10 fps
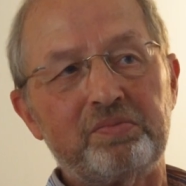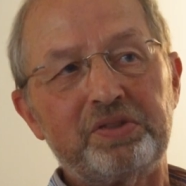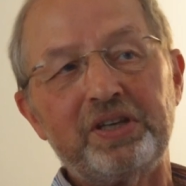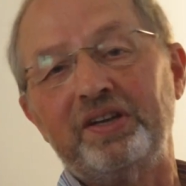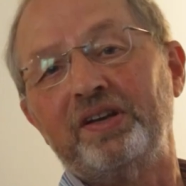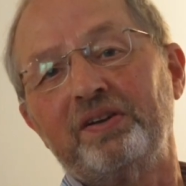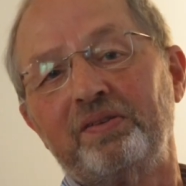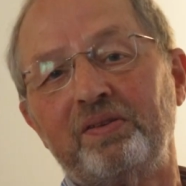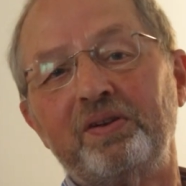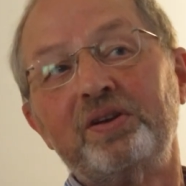particular
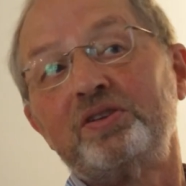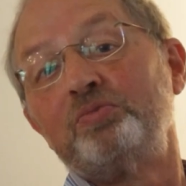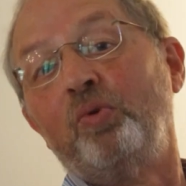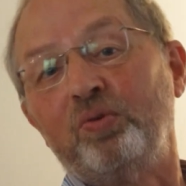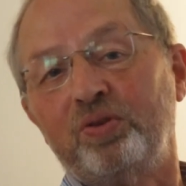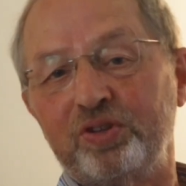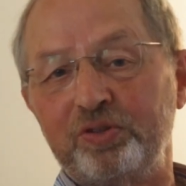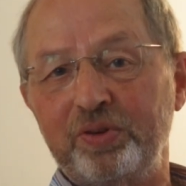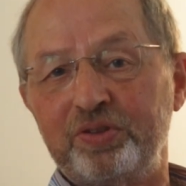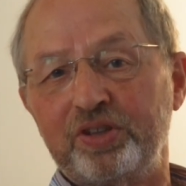small
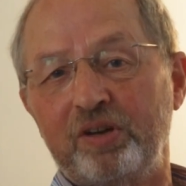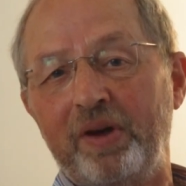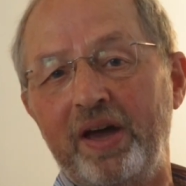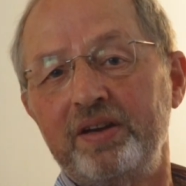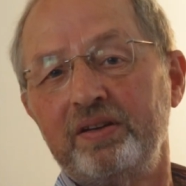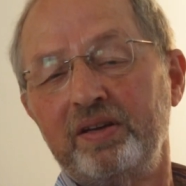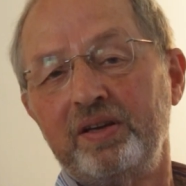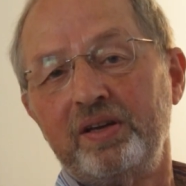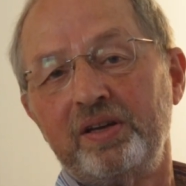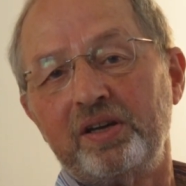contribution I made
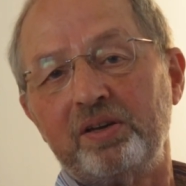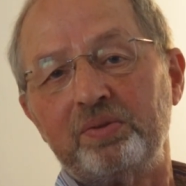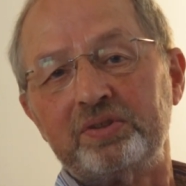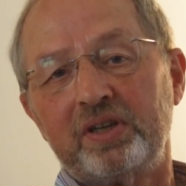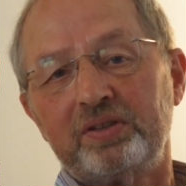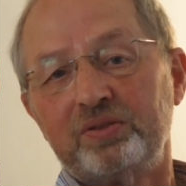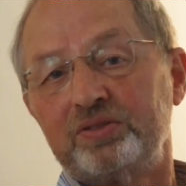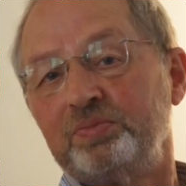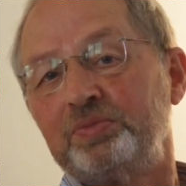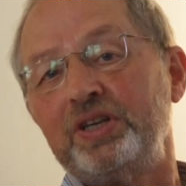was I got
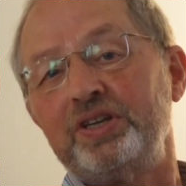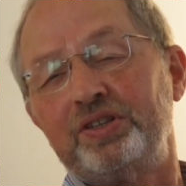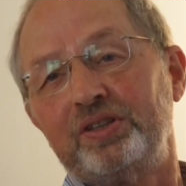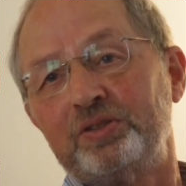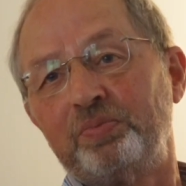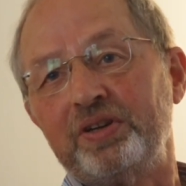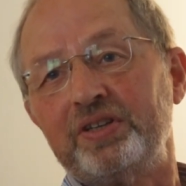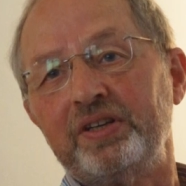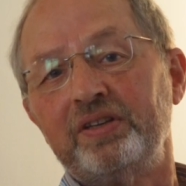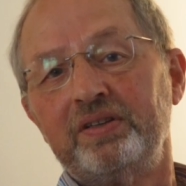some T-shirts
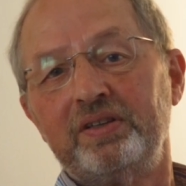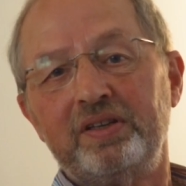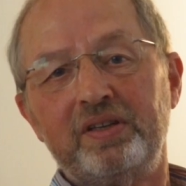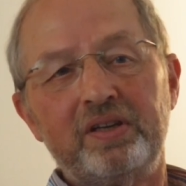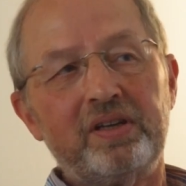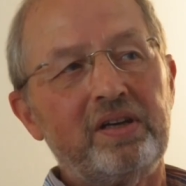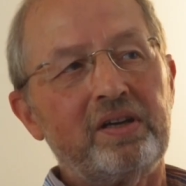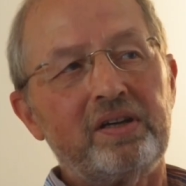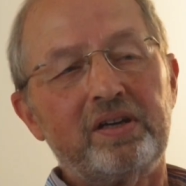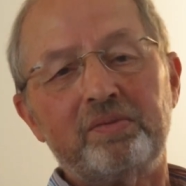printed.
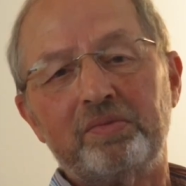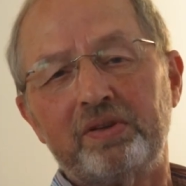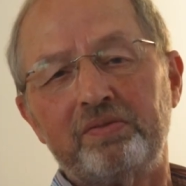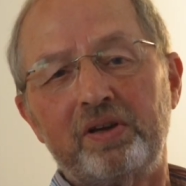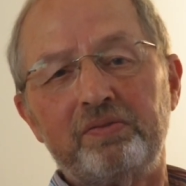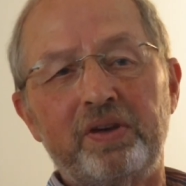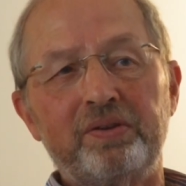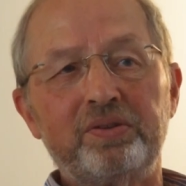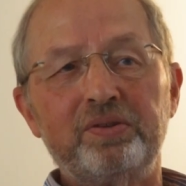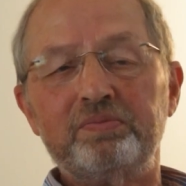I
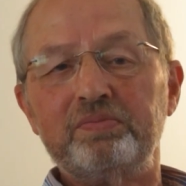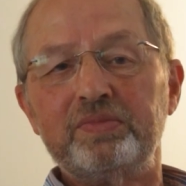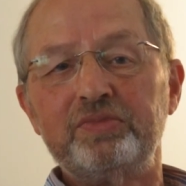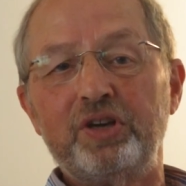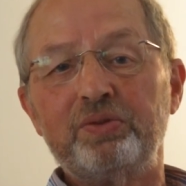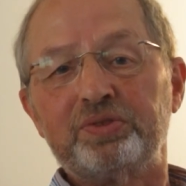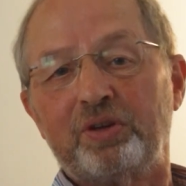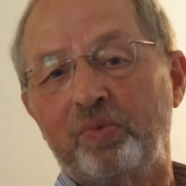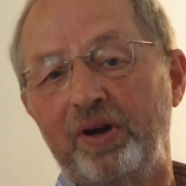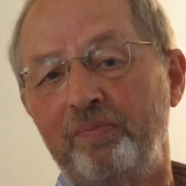found a good joke
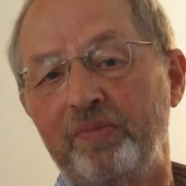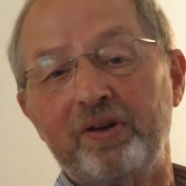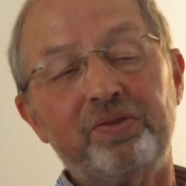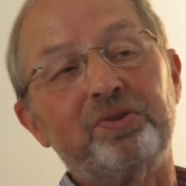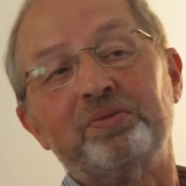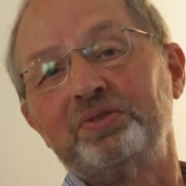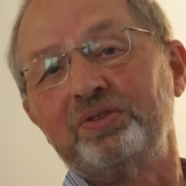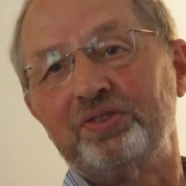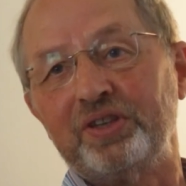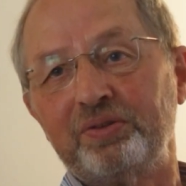somewhere. I thought it was a
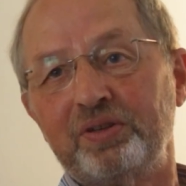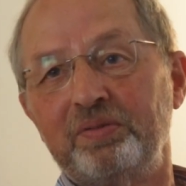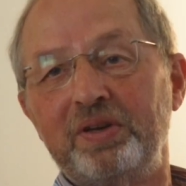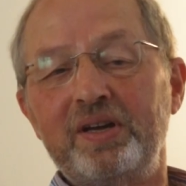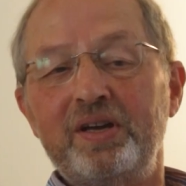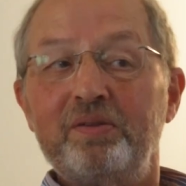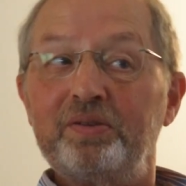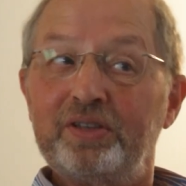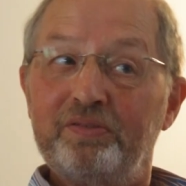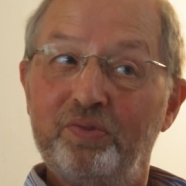good joke,
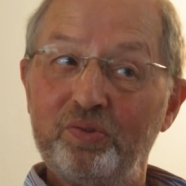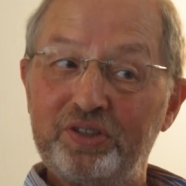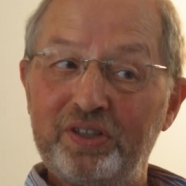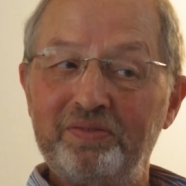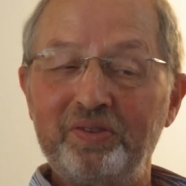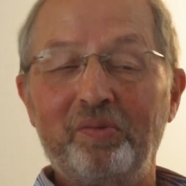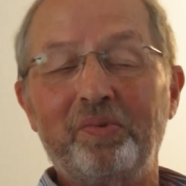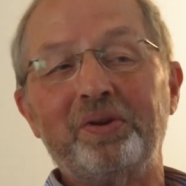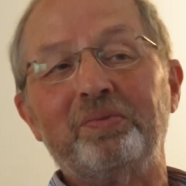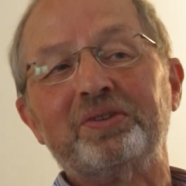which unfortunately I forgot
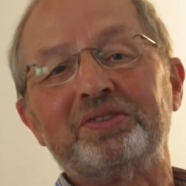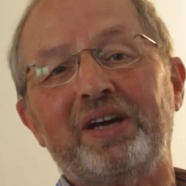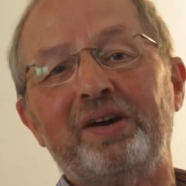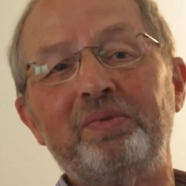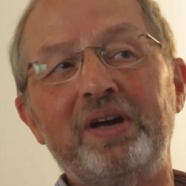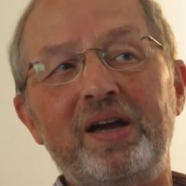what it was now.